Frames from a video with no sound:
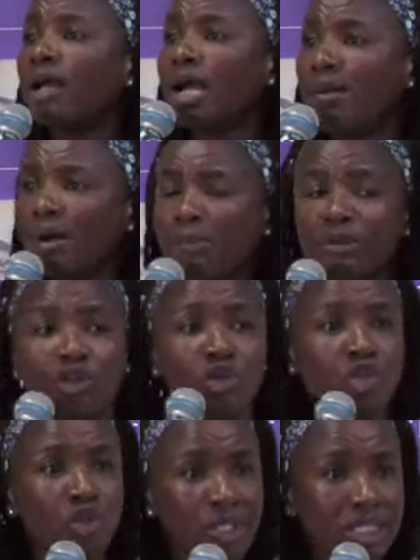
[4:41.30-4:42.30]
Come up with
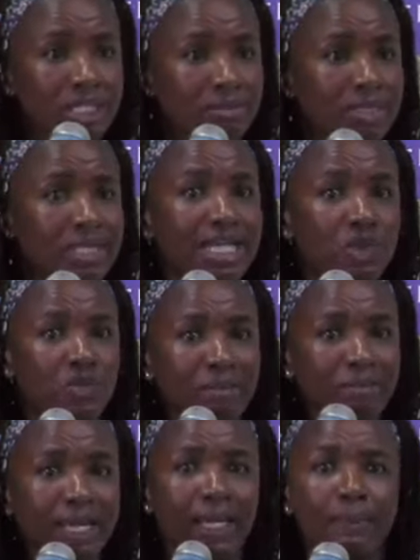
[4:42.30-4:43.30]
consortiums as
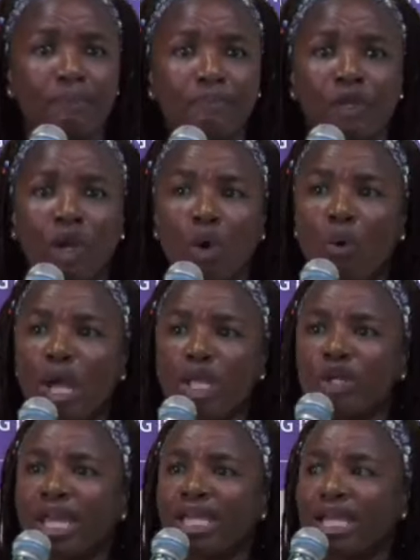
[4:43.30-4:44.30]
women, where
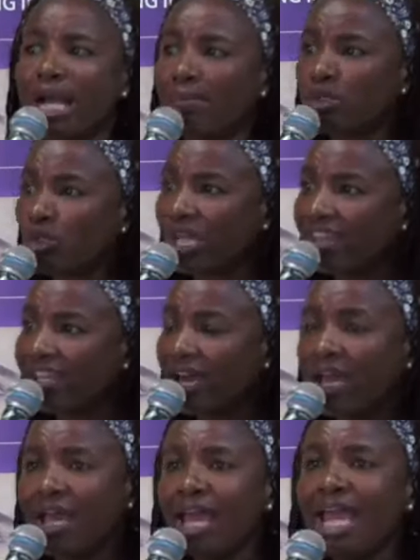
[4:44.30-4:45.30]
you can come
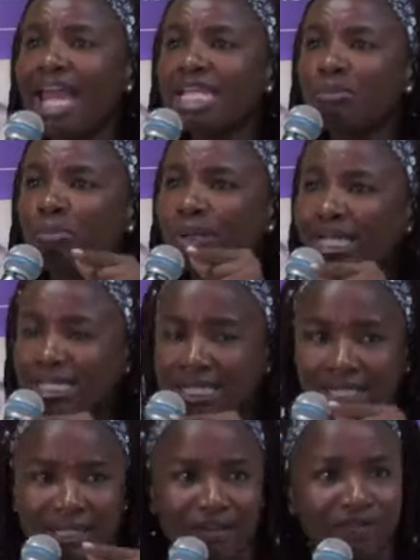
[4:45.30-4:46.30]
together and bid
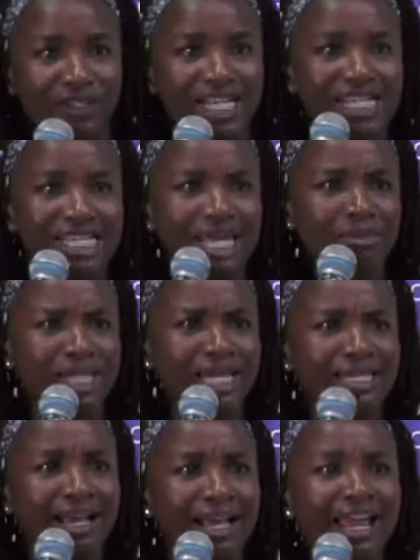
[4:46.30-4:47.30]
for that same
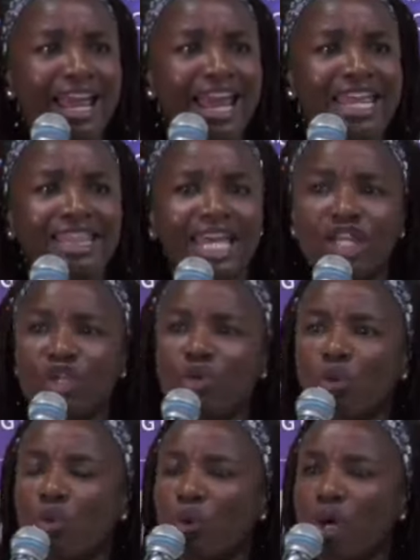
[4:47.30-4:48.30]
tender. And then
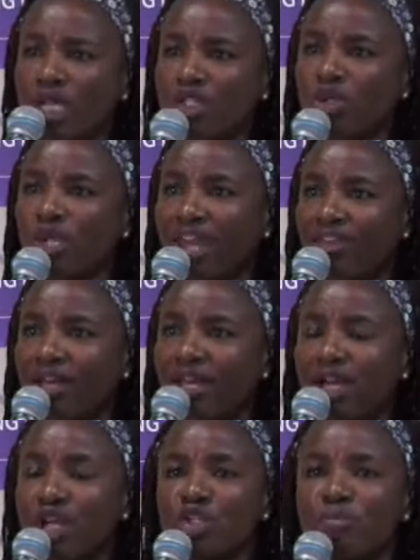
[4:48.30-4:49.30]
you work
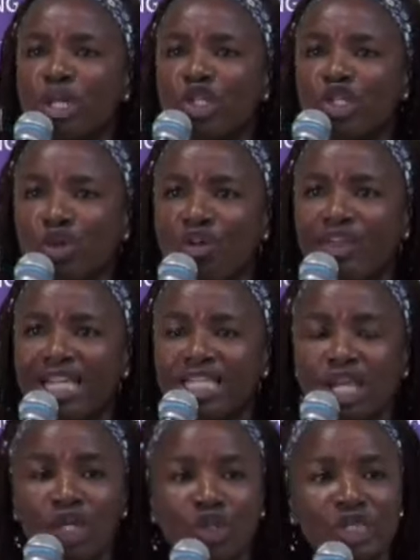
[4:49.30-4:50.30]
together to make sure
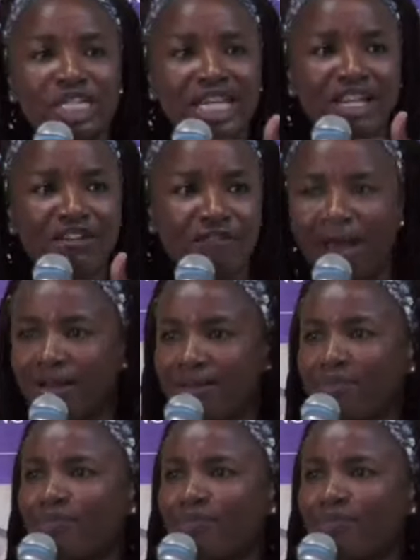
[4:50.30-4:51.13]
that you deliver